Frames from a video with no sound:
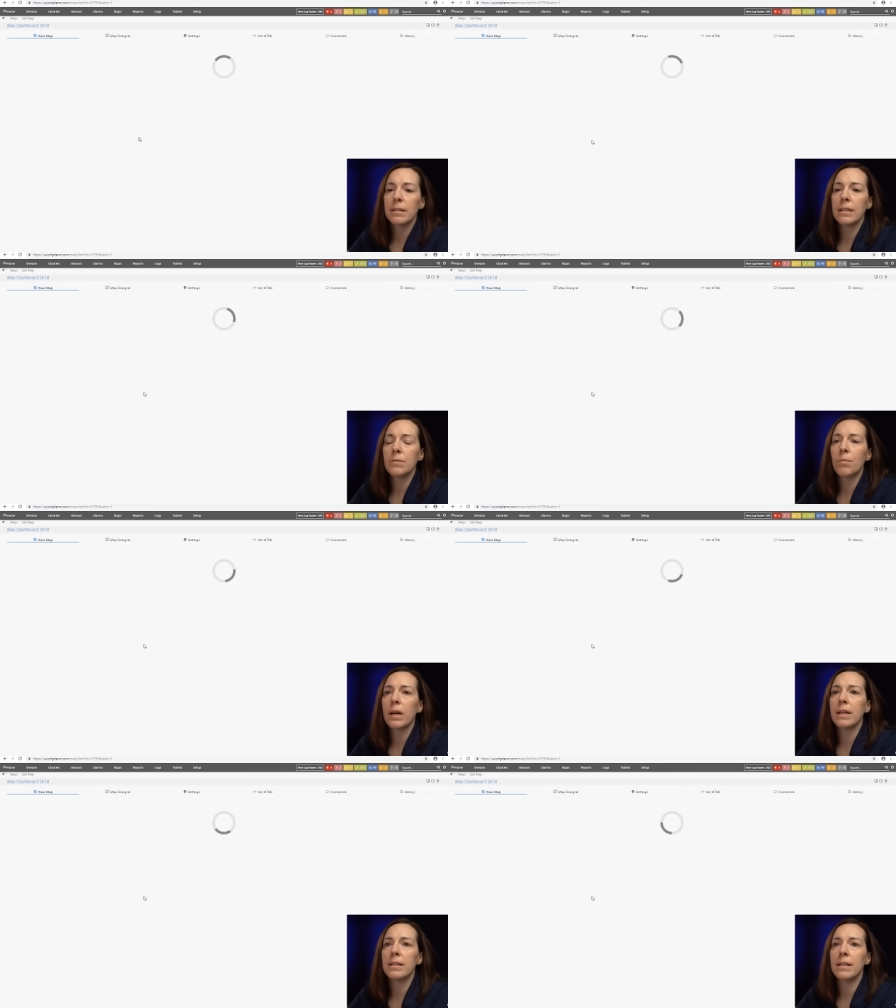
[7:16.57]
This
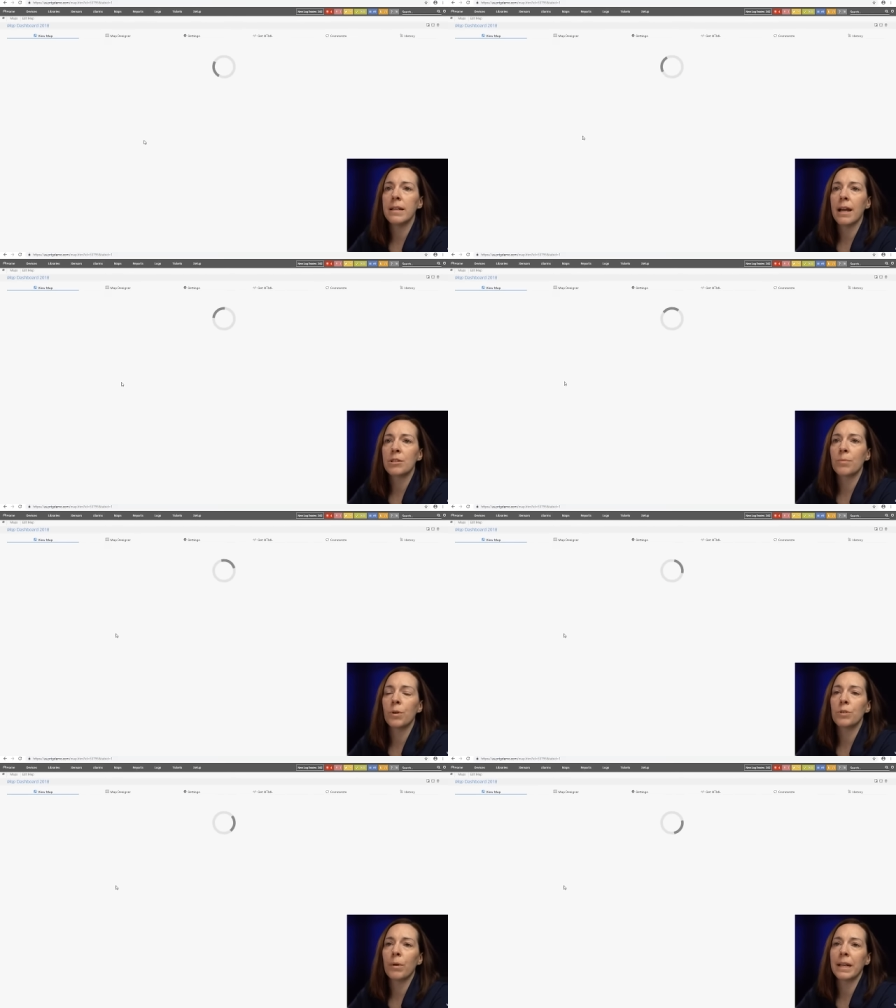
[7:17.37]
one, the
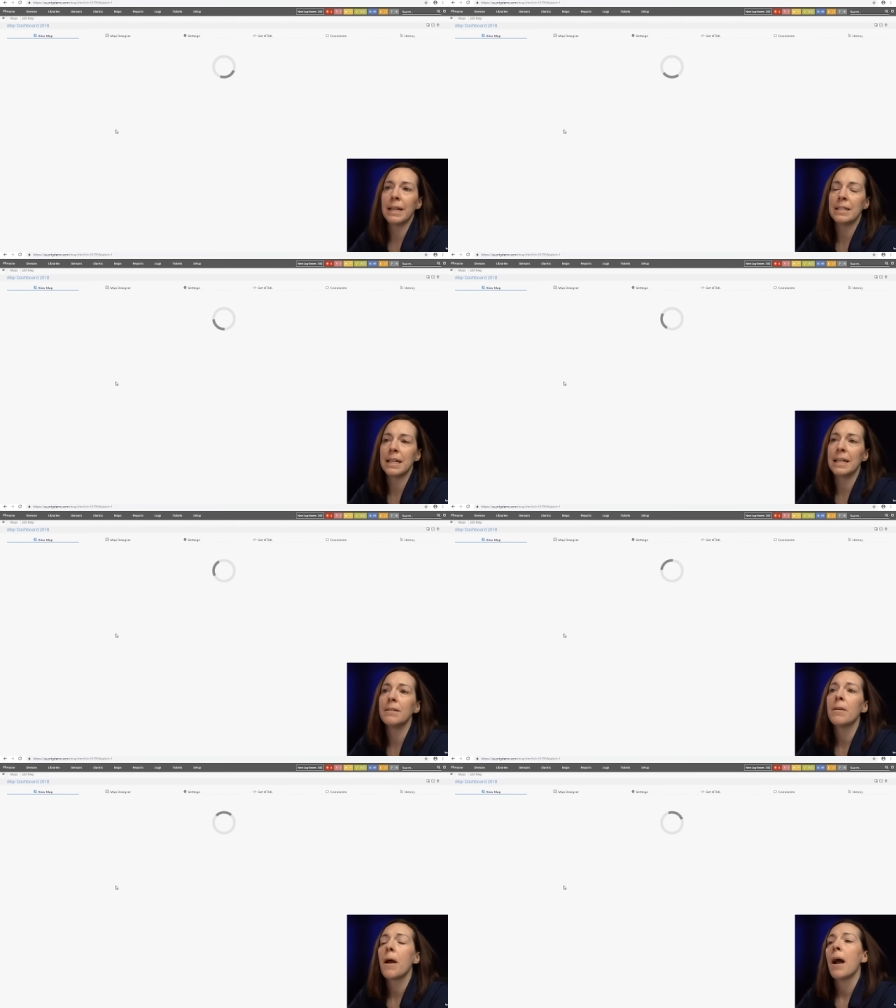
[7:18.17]
Dashboard
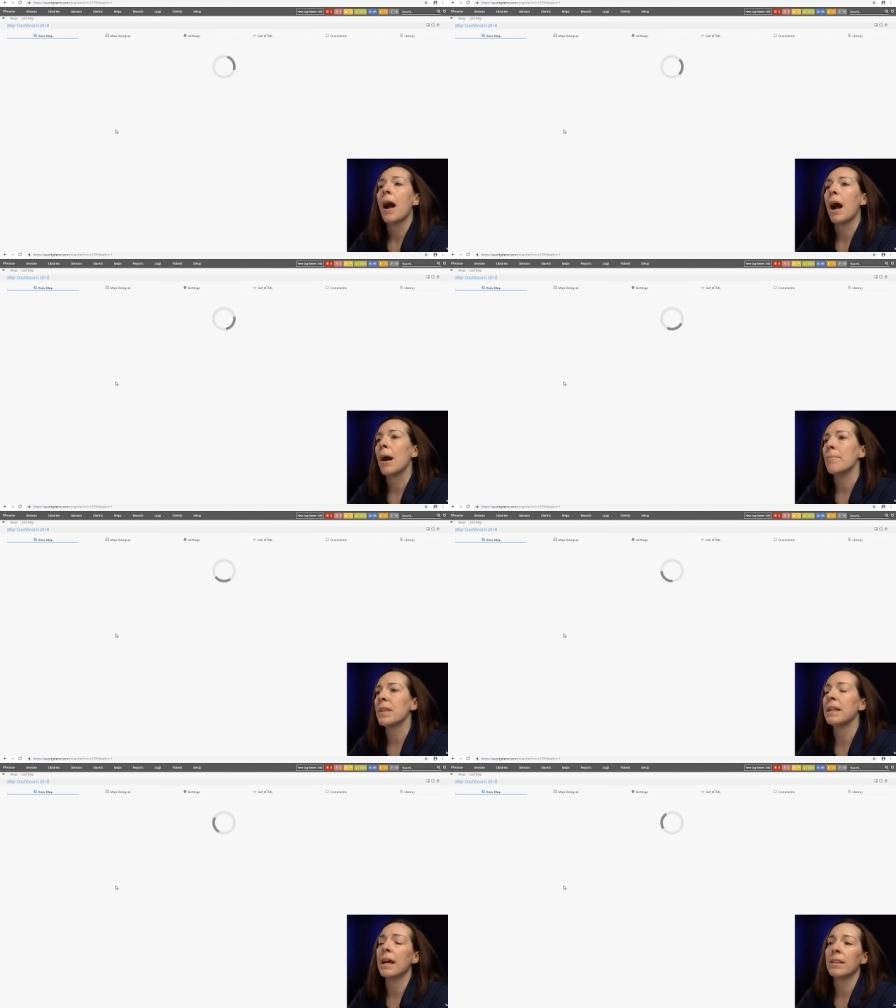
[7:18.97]
2018, um,
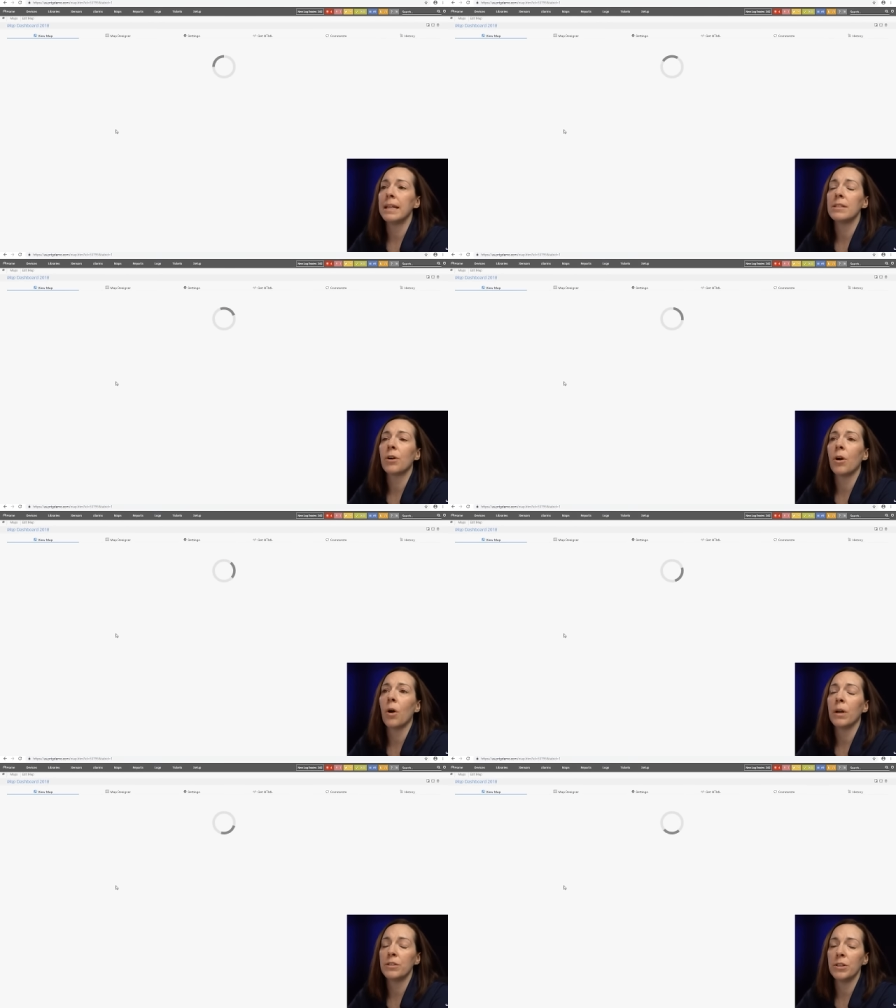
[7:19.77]
and now these are
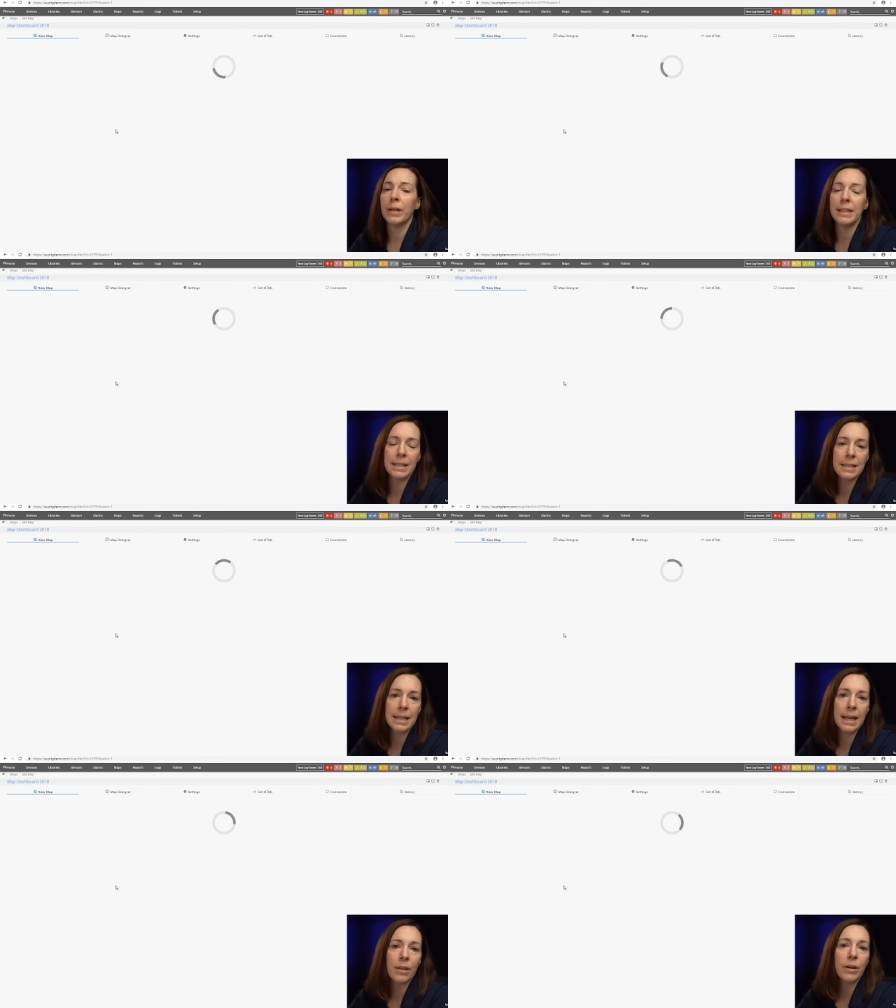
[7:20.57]
all, too, I need to
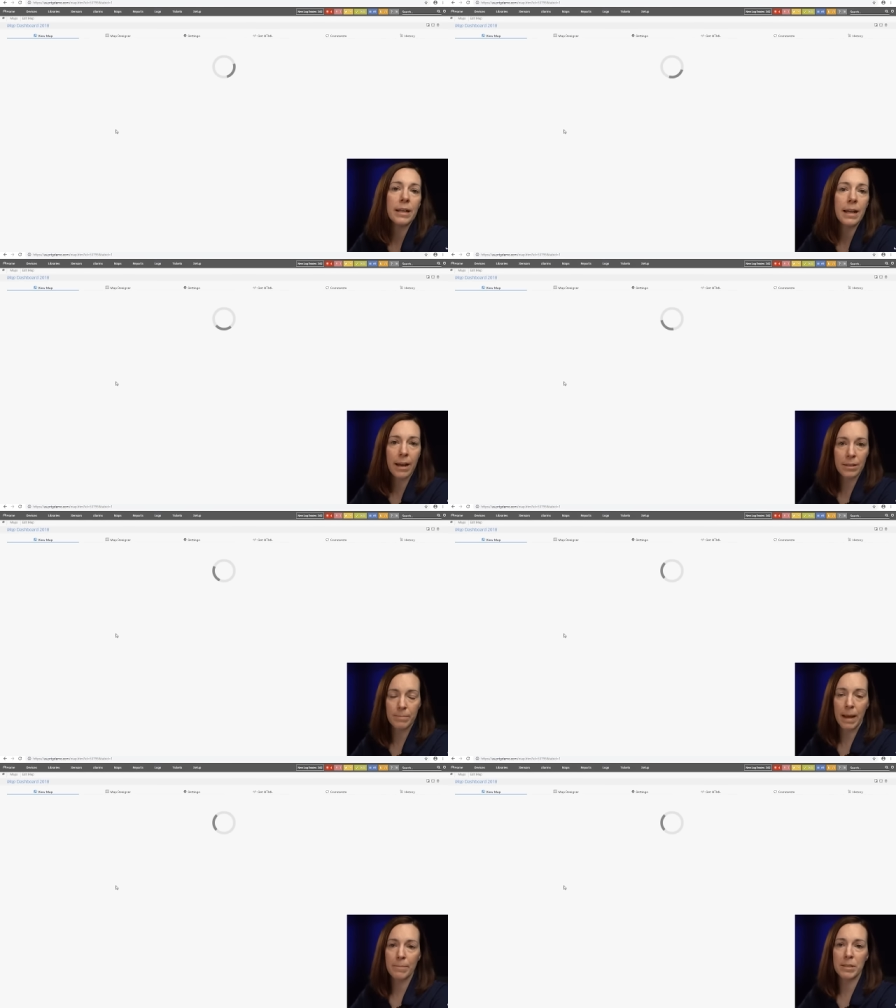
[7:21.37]
say they're in-house
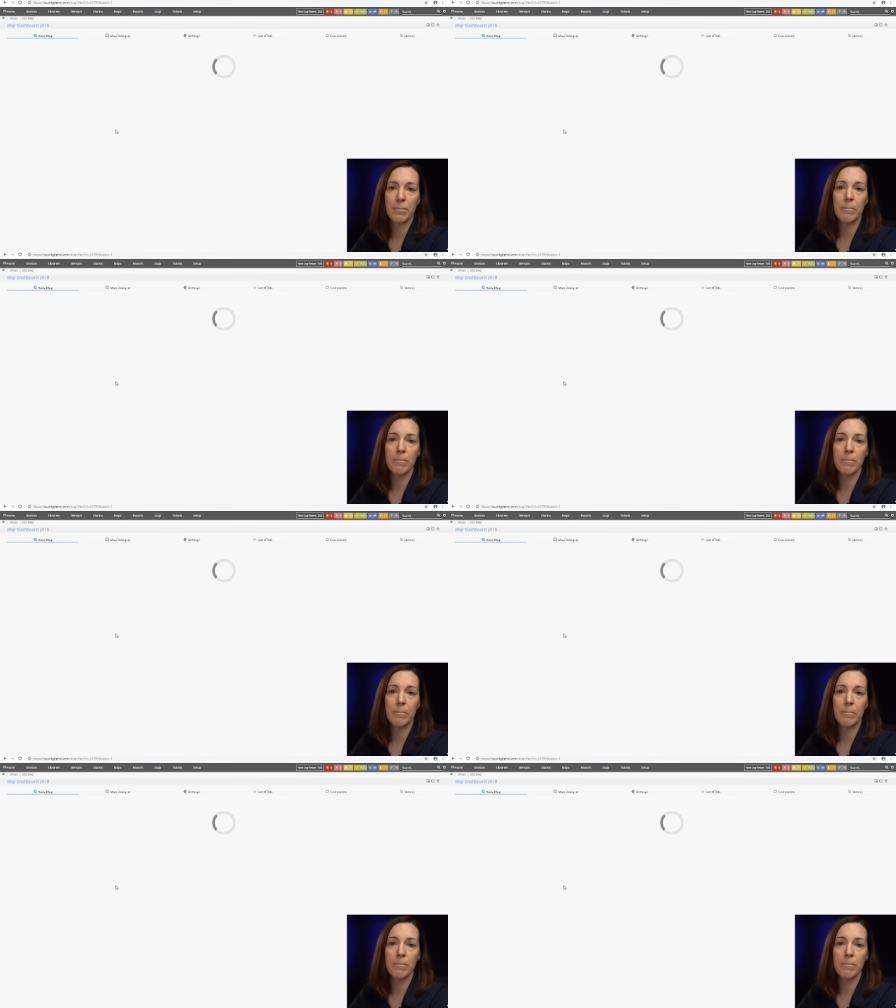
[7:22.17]
maps.